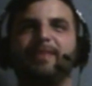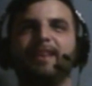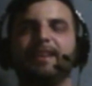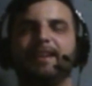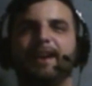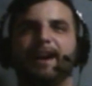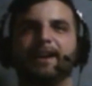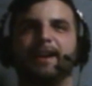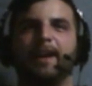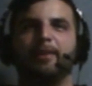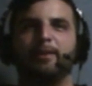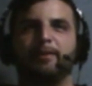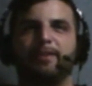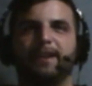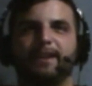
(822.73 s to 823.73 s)
Another
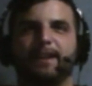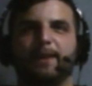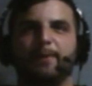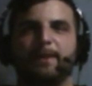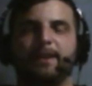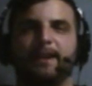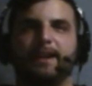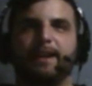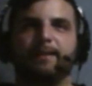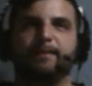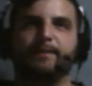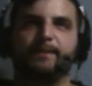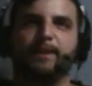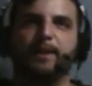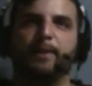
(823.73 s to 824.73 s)
thing that we
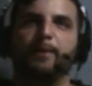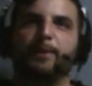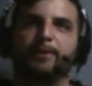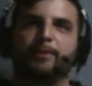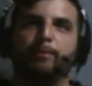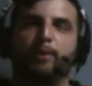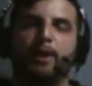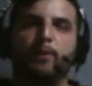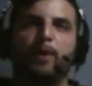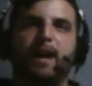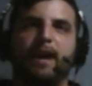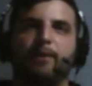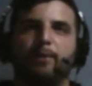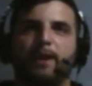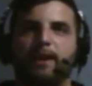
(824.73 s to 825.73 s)
was Bray Wyatt
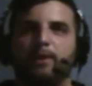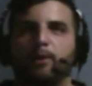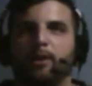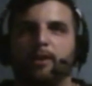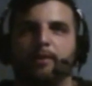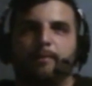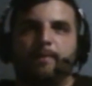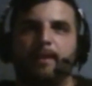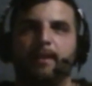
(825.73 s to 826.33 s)
and Randy Orton.